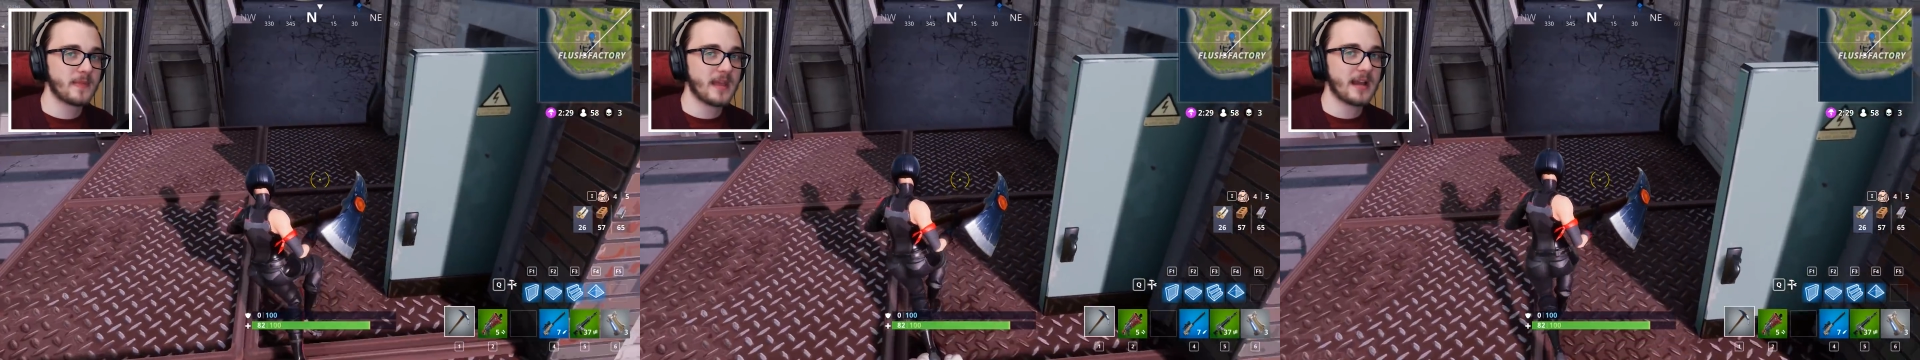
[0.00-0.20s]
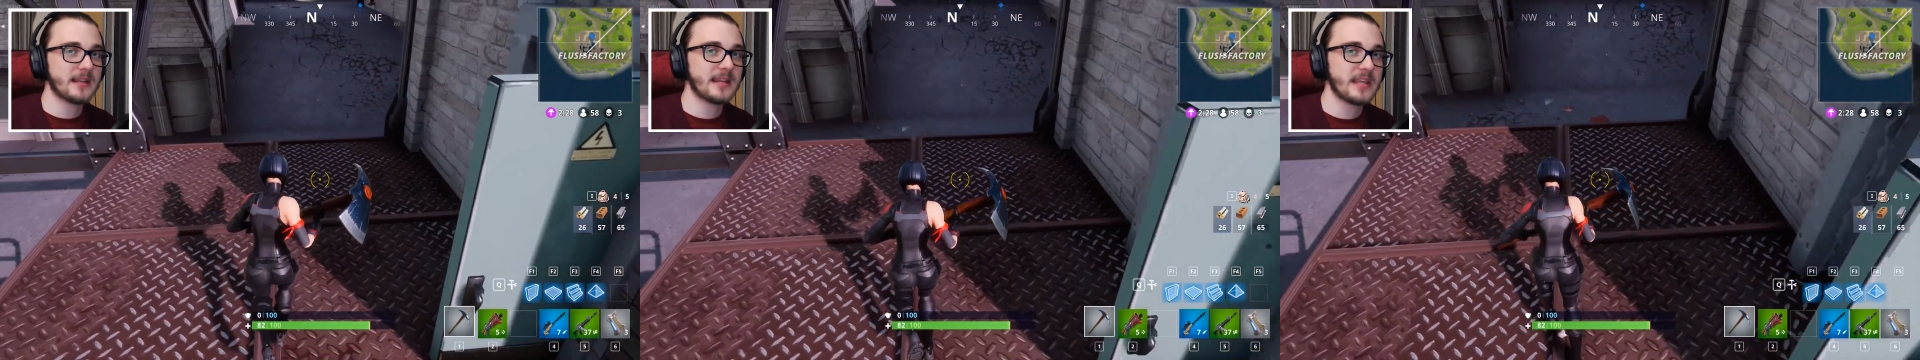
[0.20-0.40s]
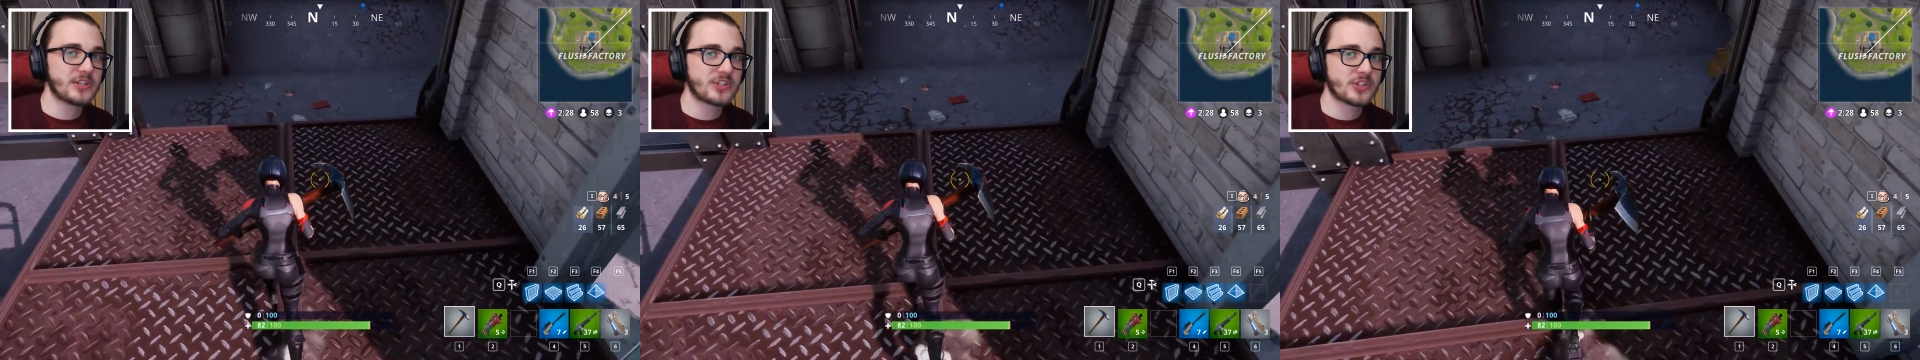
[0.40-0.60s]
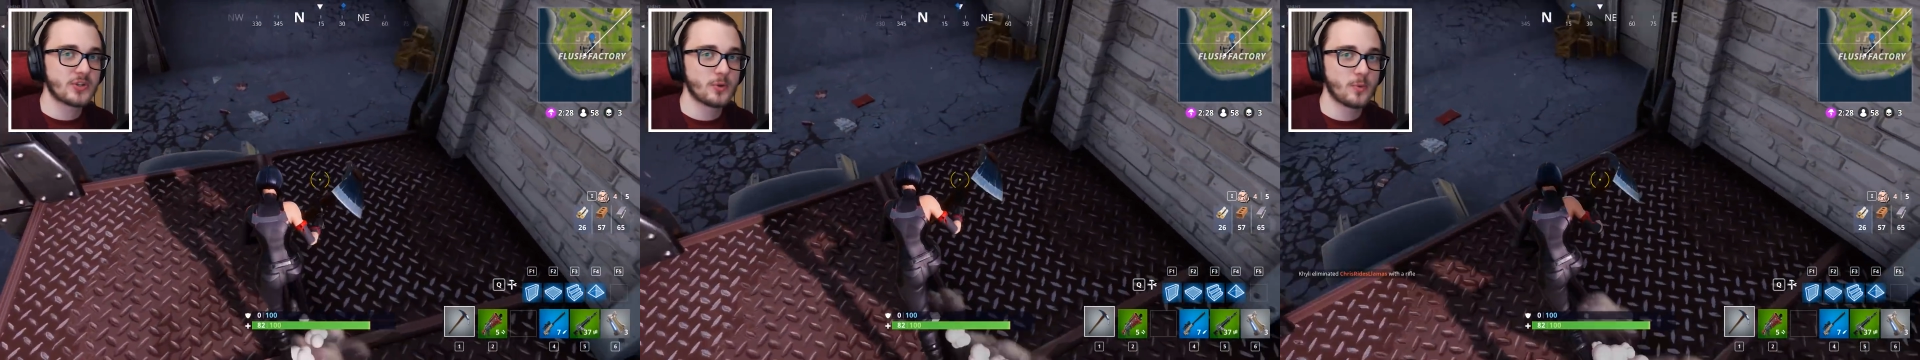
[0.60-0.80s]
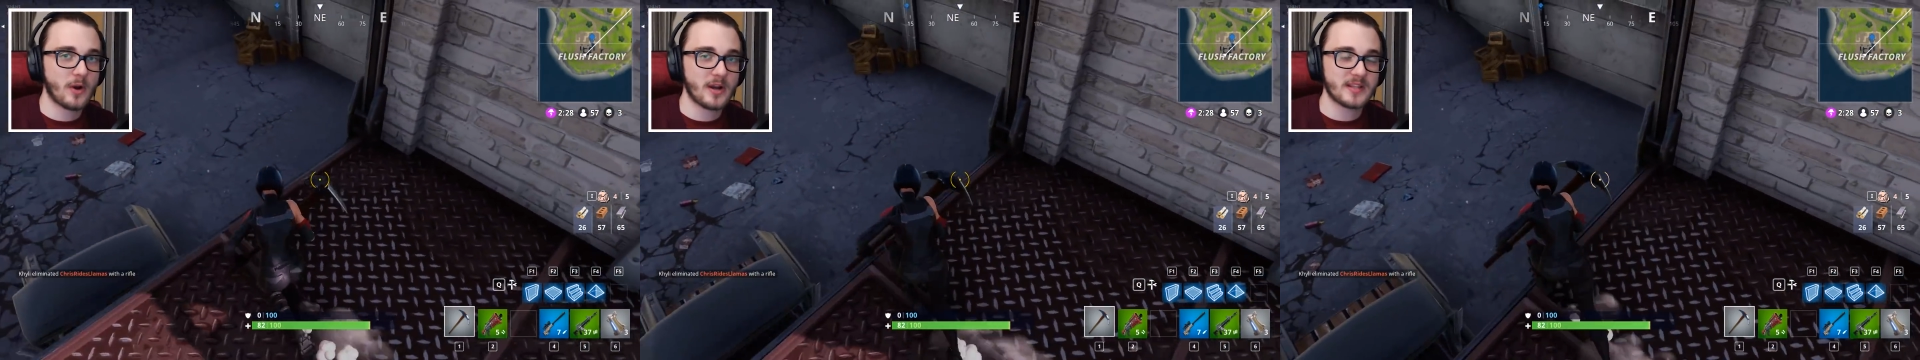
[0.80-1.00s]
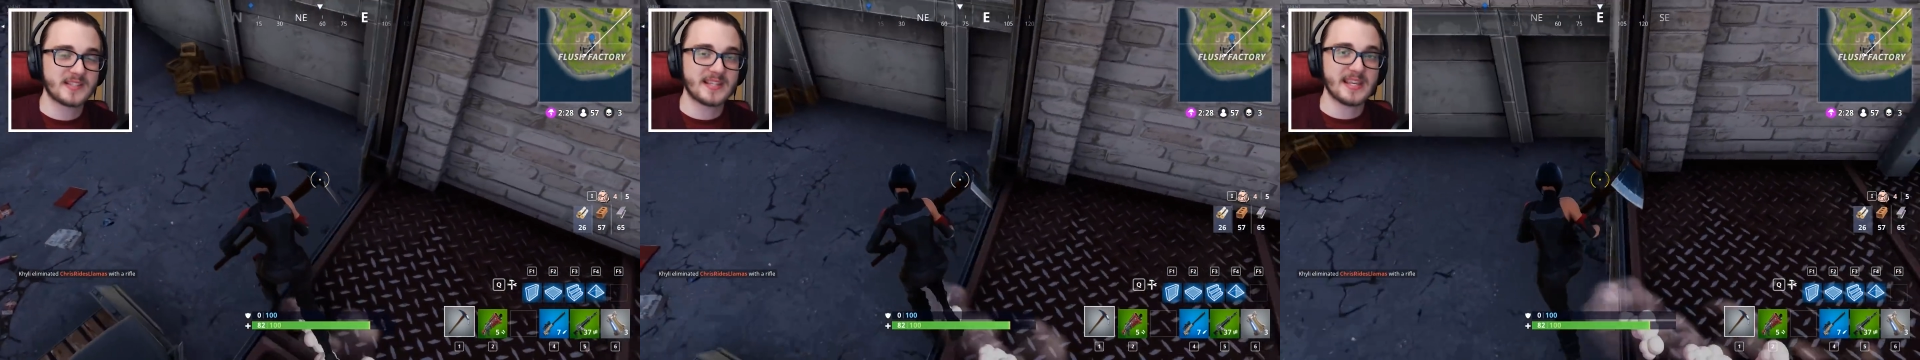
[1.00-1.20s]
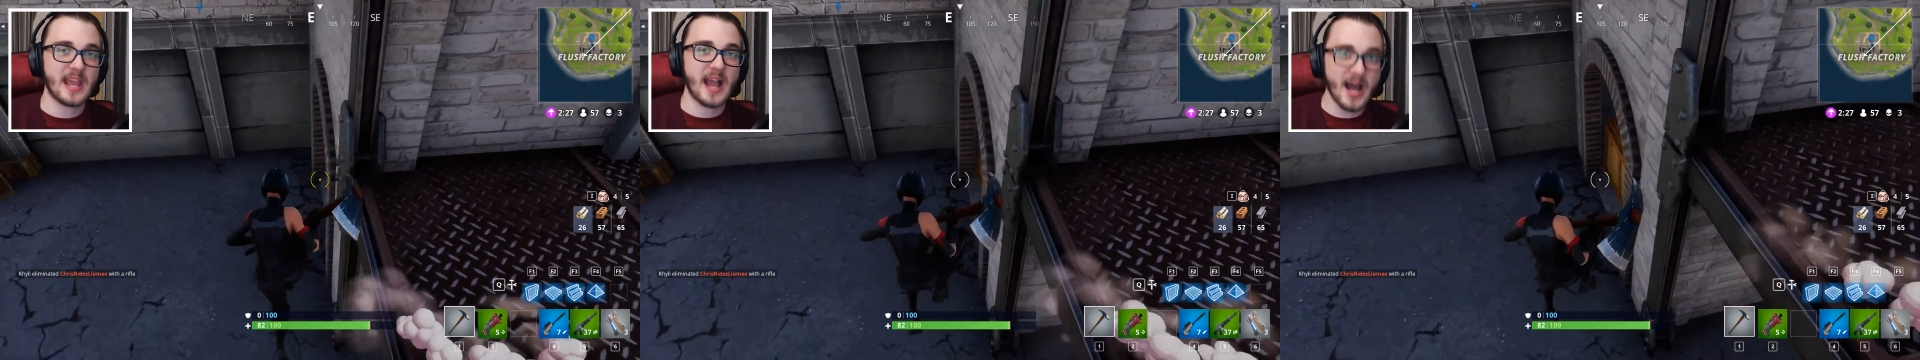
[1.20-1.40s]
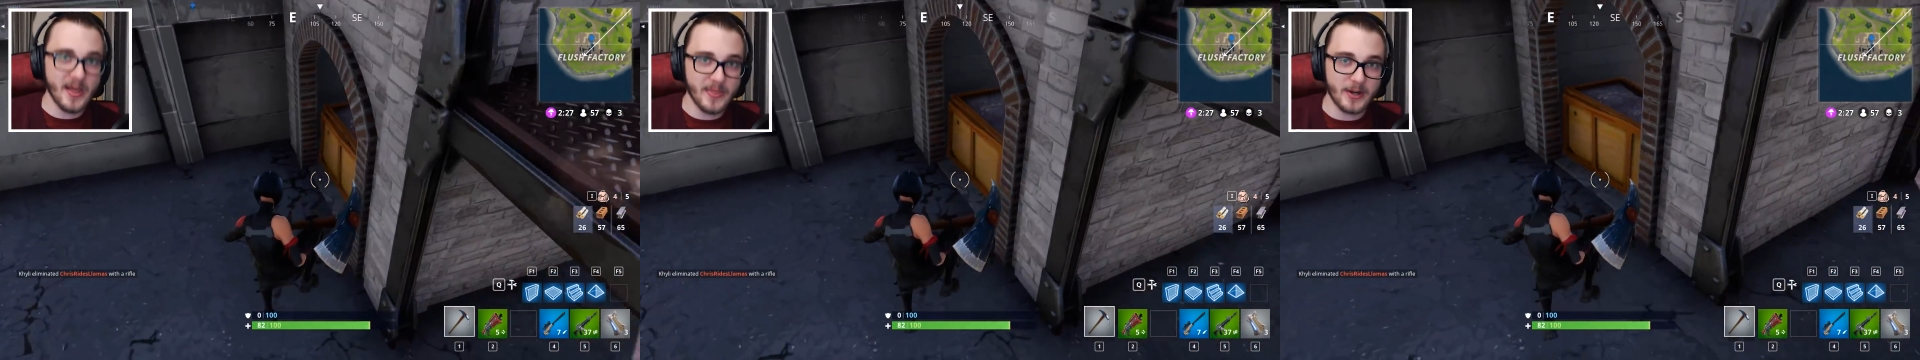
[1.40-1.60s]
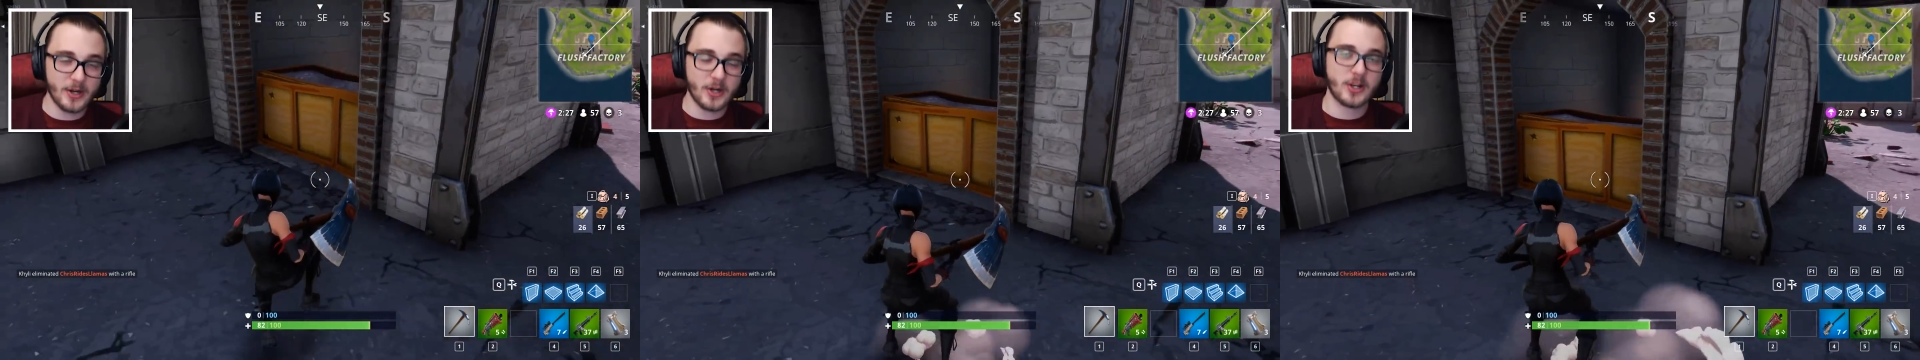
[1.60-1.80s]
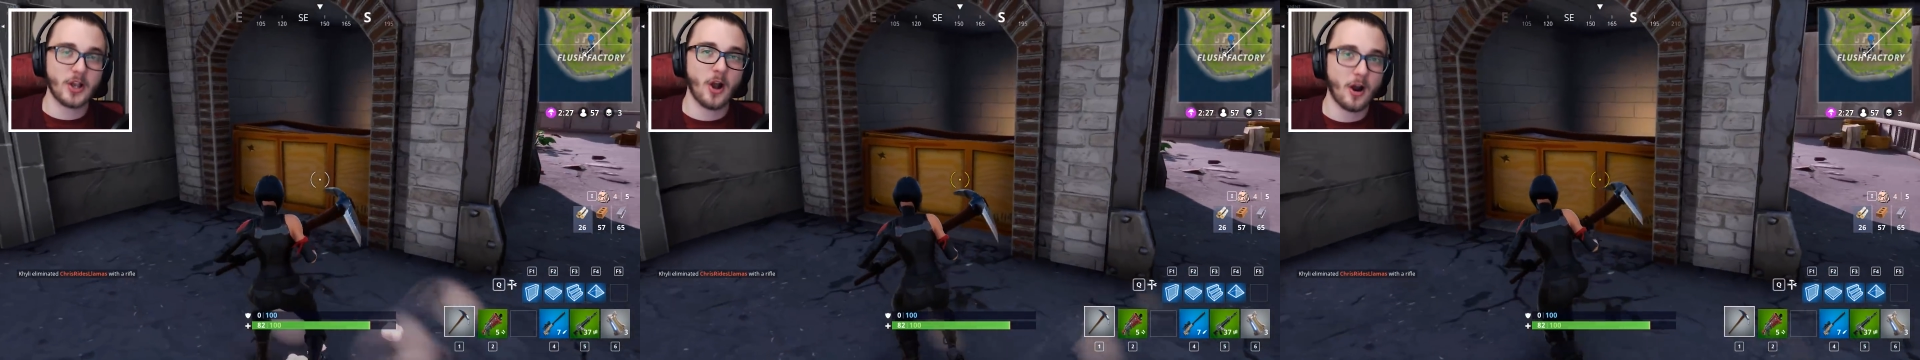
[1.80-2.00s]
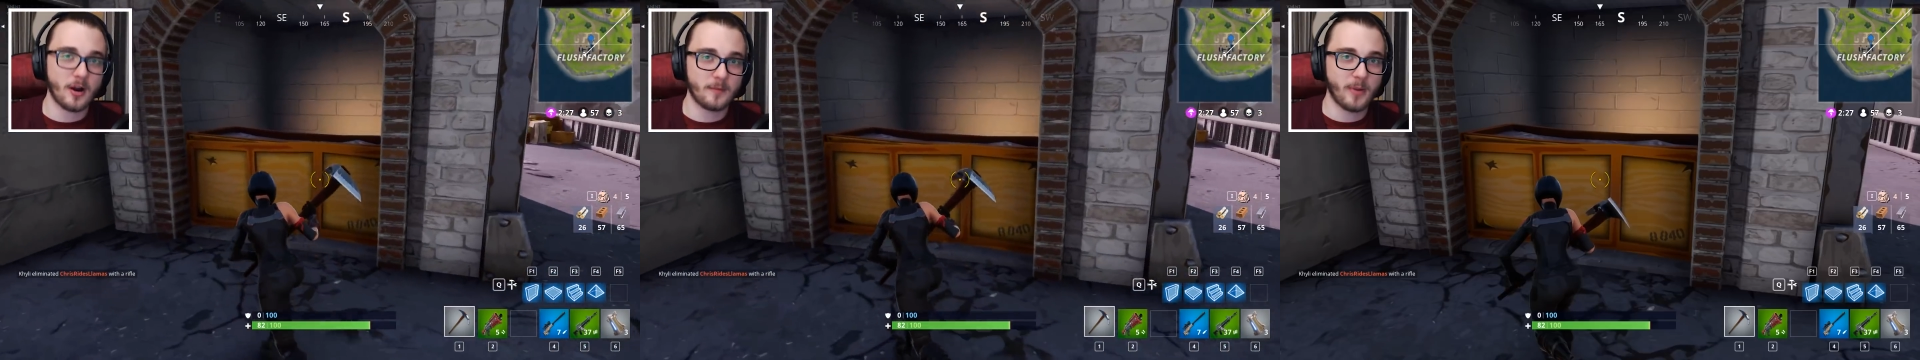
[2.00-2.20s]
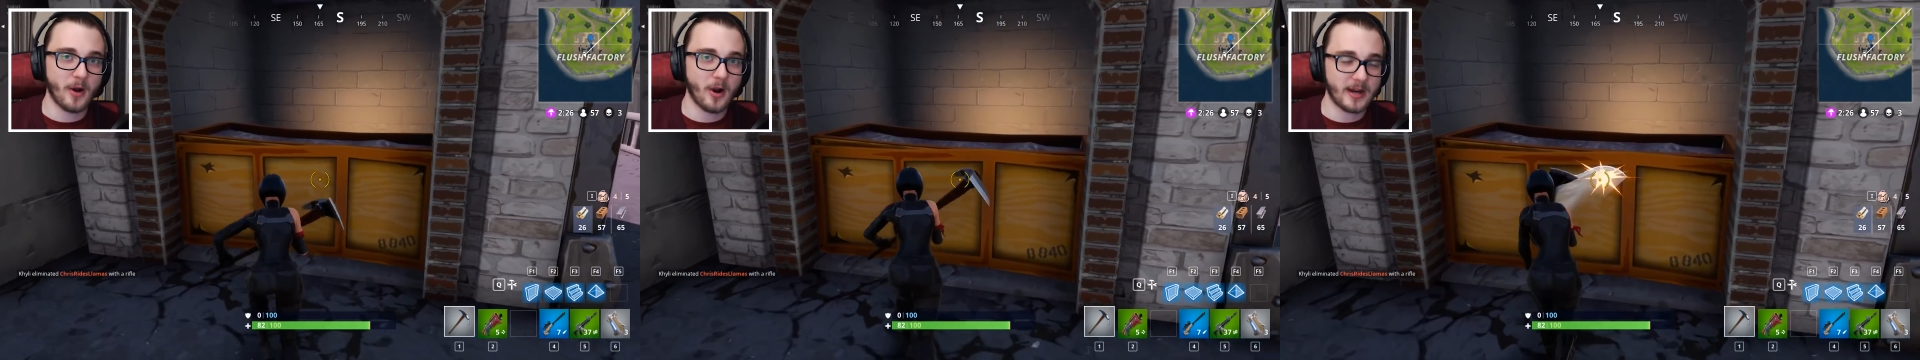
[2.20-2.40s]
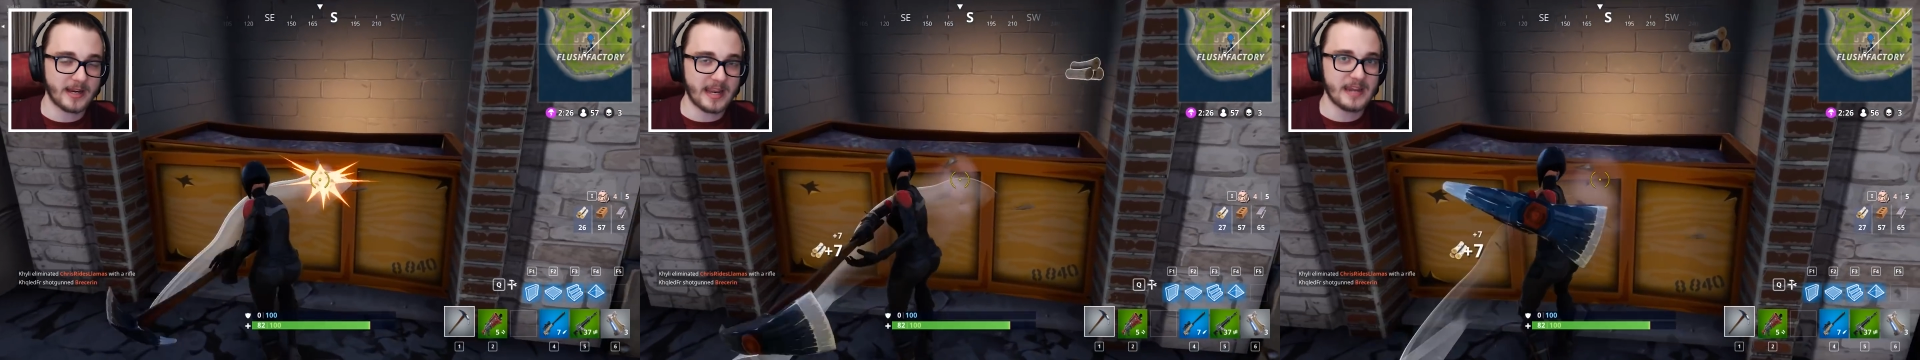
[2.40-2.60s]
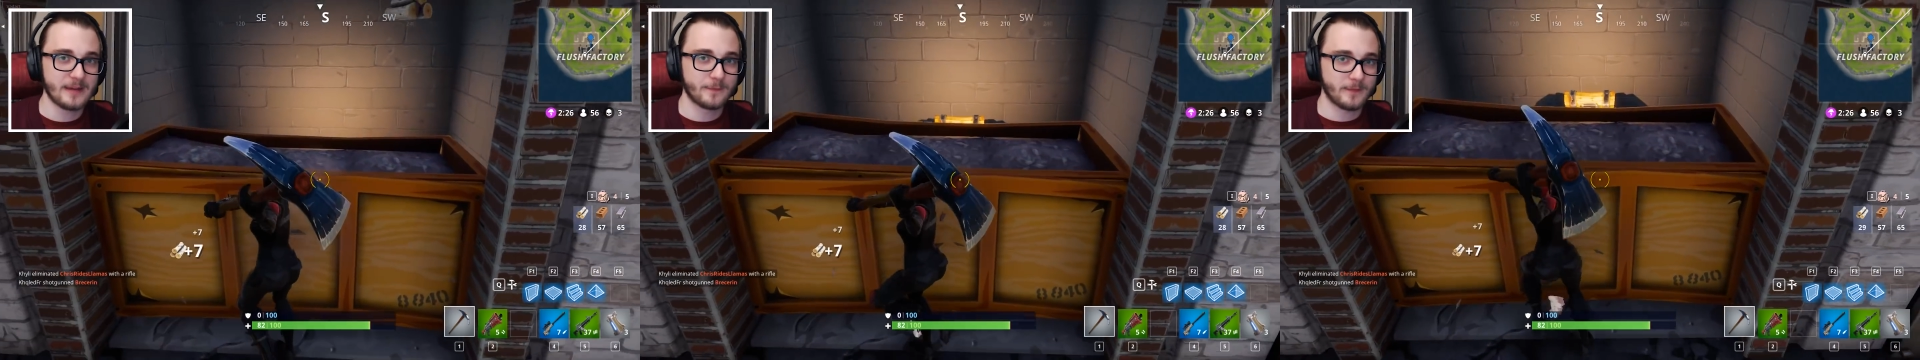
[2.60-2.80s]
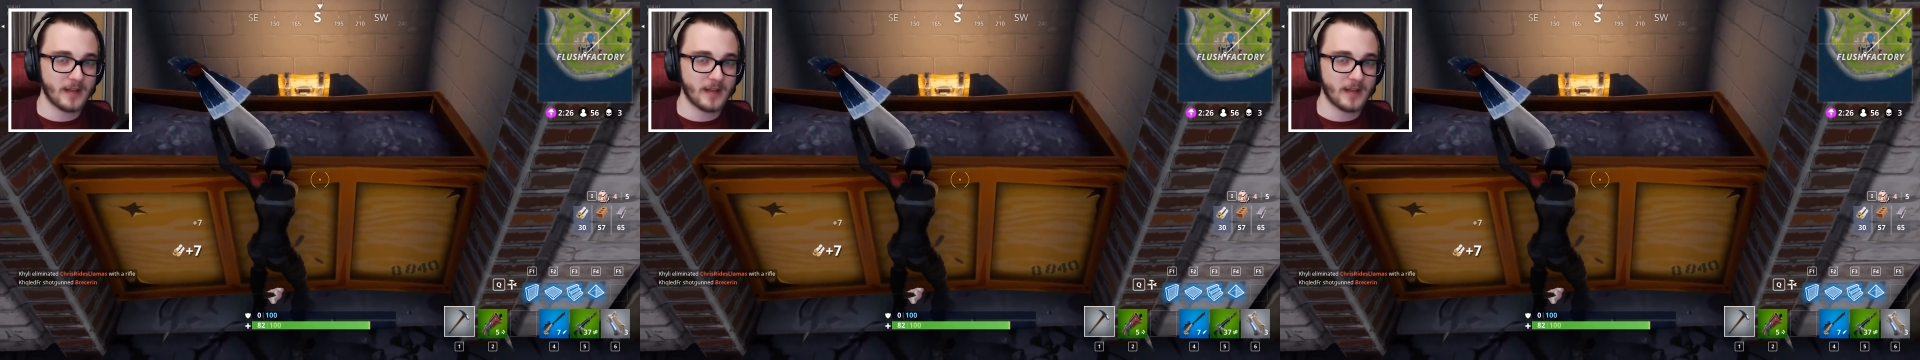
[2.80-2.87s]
that leads towards the other car park in